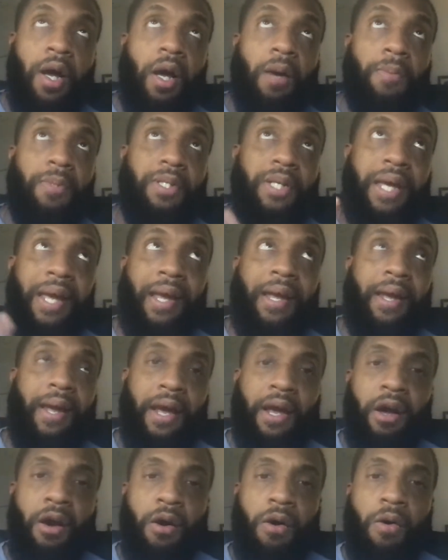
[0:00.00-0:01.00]
It's
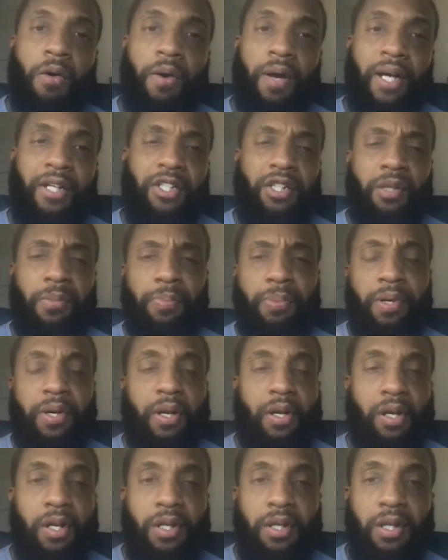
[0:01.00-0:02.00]
AL, I should have put
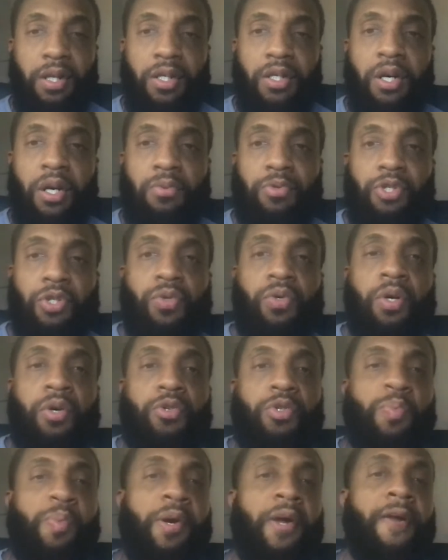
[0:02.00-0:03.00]
it in the show
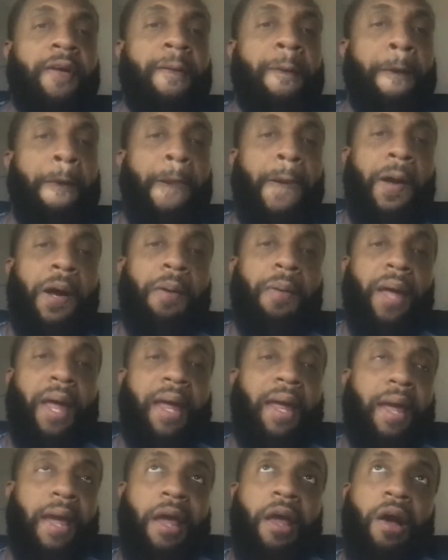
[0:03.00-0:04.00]
notes, but
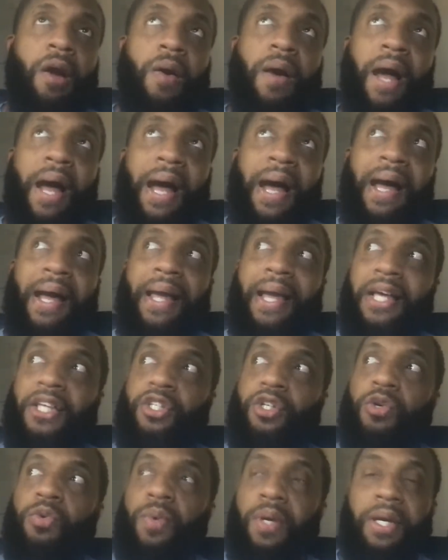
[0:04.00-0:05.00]

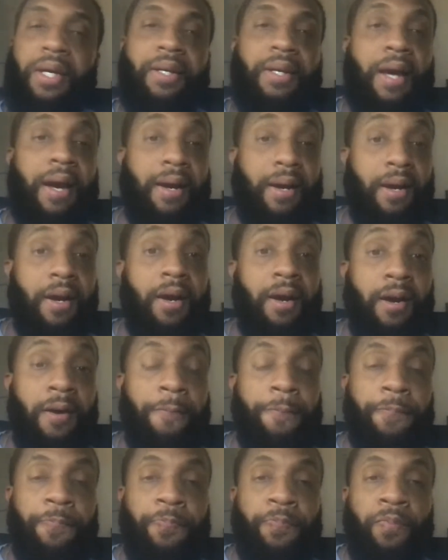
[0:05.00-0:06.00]

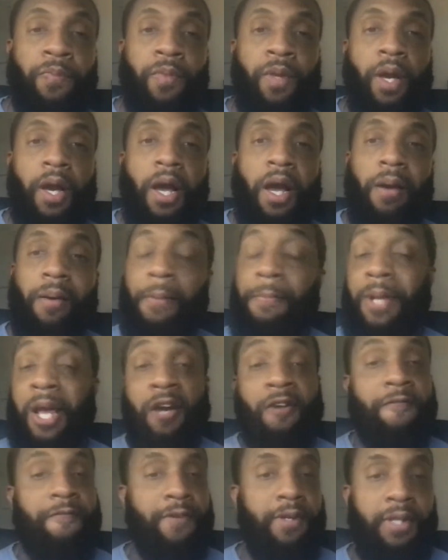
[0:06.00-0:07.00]
ALISON.com. I'm not
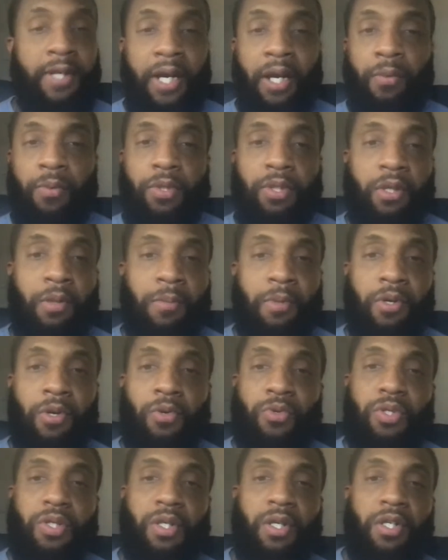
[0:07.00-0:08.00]
affiliated with them in no
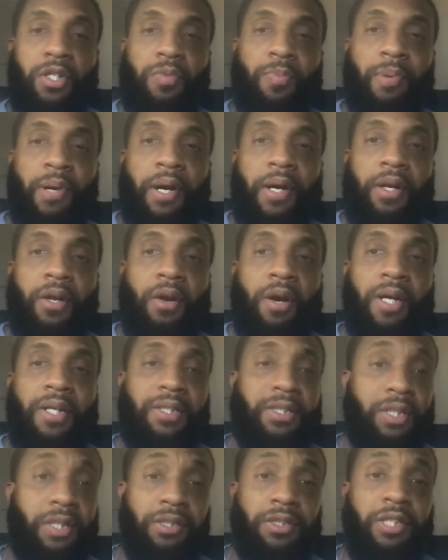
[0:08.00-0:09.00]
sense, but,
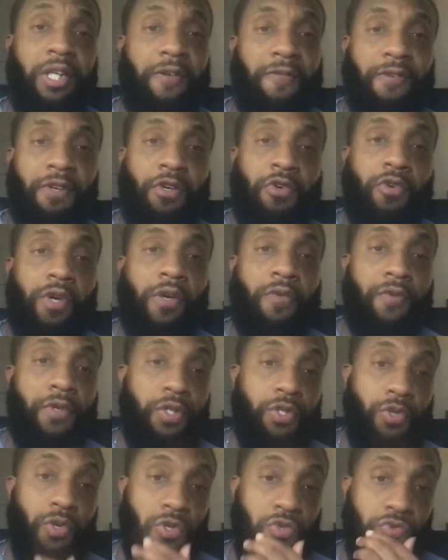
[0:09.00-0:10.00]
it's definitely a great
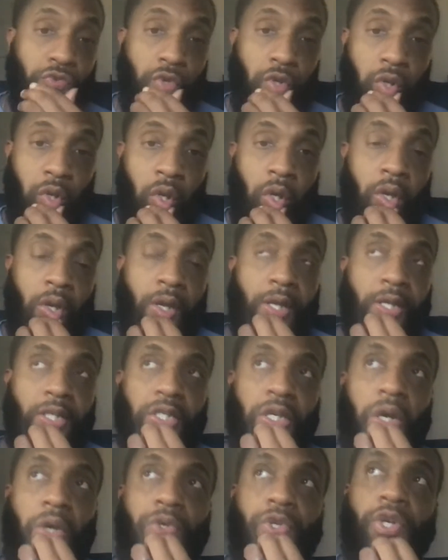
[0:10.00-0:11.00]
resource for you.
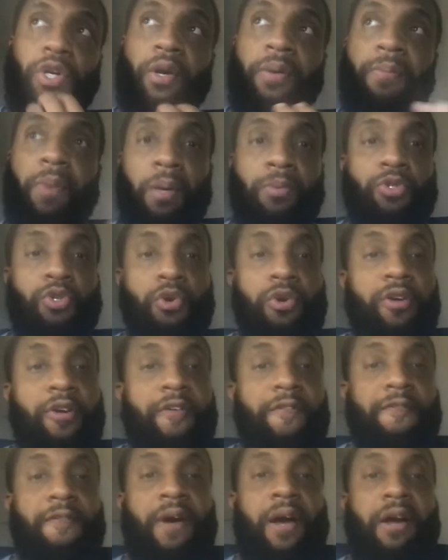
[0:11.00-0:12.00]
So I'm sure you can
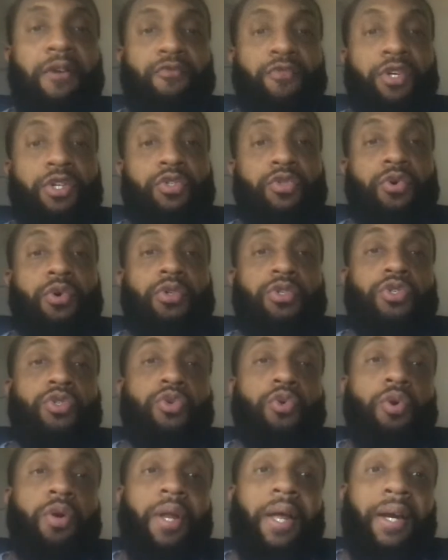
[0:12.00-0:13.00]
find resources
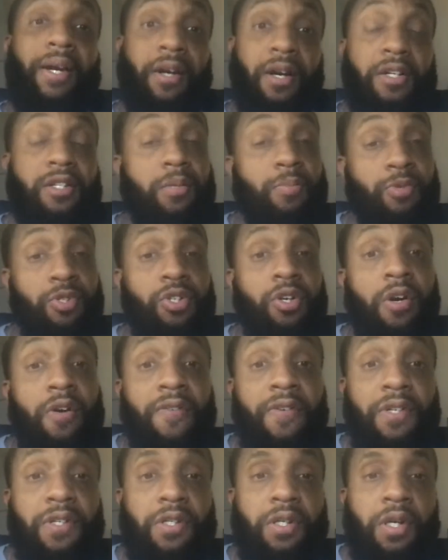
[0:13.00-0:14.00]
on, like, customer
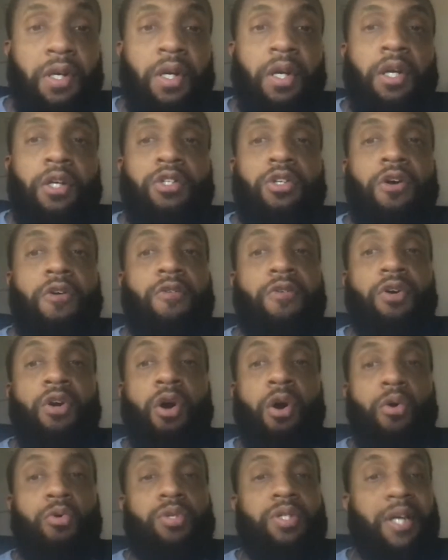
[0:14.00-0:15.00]
service. So
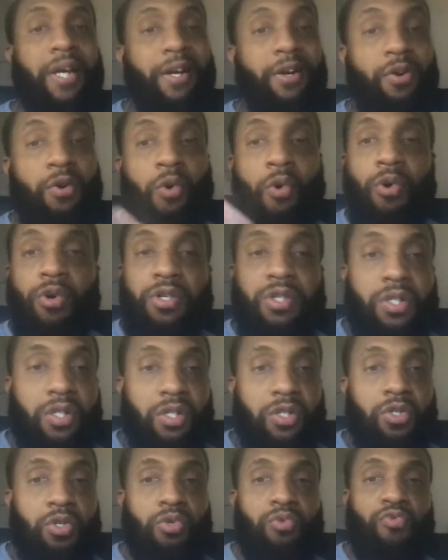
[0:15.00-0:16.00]
go take
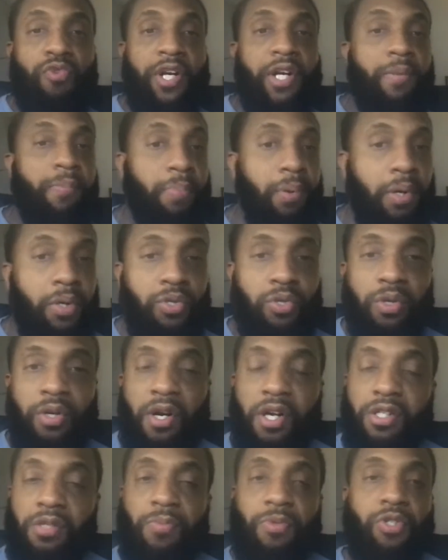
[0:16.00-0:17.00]
courses, read books on
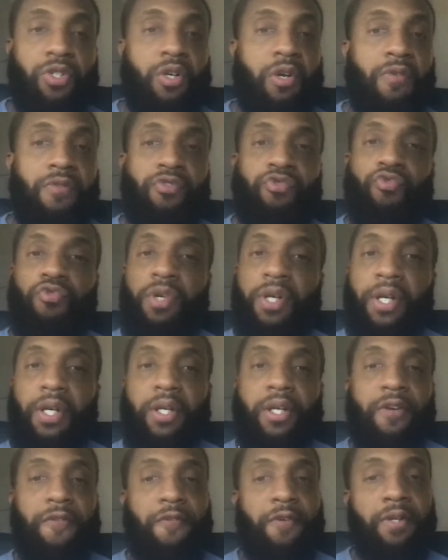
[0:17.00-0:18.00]
customer service, read
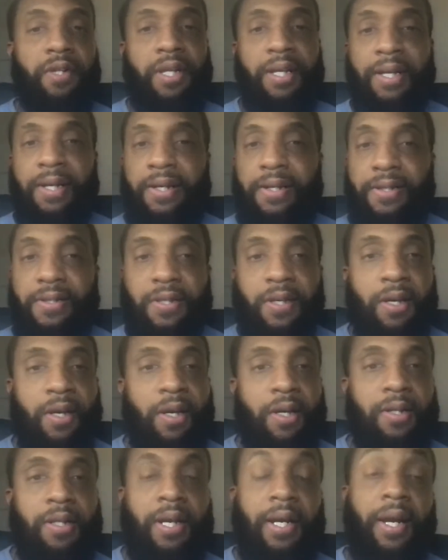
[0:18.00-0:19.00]
different things
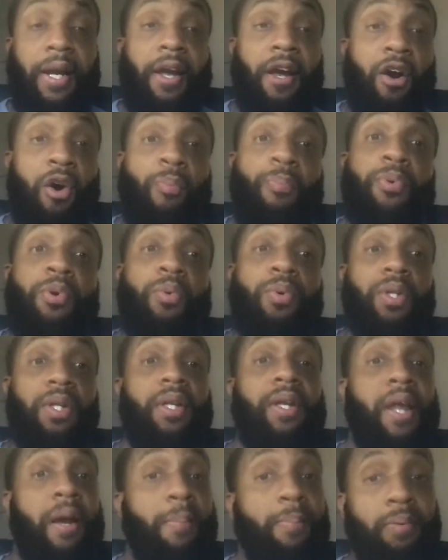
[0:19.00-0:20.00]
that can help you within
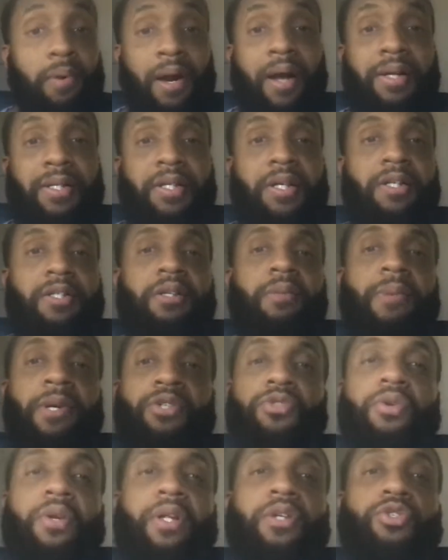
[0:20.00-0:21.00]
that process to make
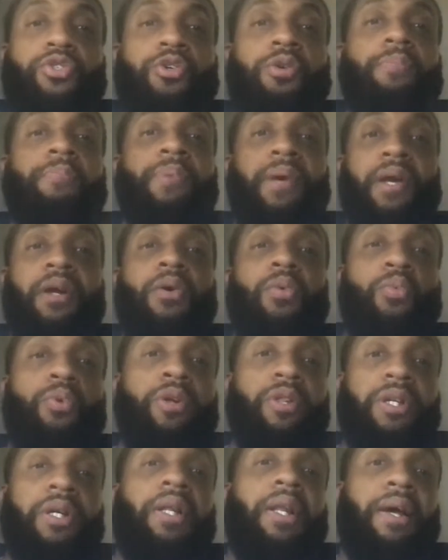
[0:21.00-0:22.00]
sure that you're better with
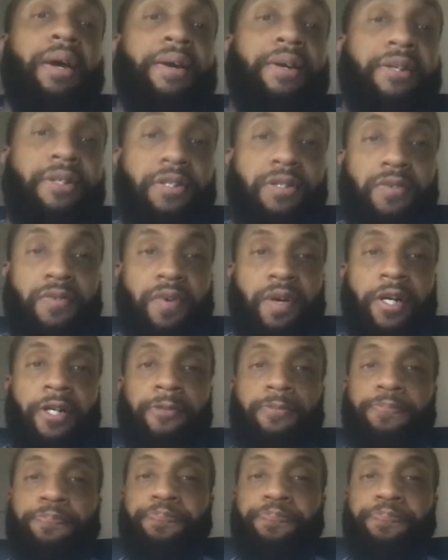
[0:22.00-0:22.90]
clients, right?